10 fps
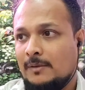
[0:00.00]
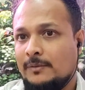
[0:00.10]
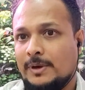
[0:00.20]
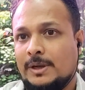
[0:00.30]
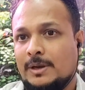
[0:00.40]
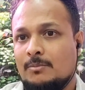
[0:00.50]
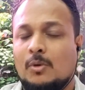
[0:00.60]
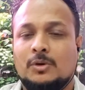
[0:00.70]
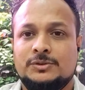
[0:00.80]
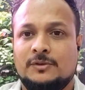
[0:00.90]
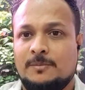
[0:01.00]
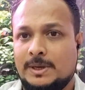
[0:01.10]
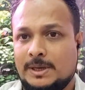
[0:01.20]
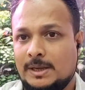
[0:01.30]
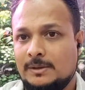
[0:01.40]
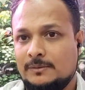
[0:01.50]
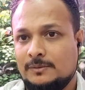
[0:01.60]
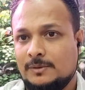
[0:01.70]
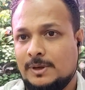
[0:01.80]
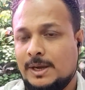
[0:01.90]
have it in most of my
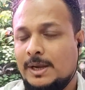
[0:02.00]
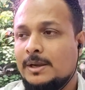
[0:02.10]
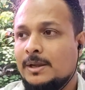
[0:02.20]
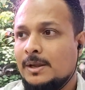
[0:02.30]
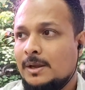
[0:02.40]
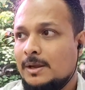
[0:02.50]
times, right,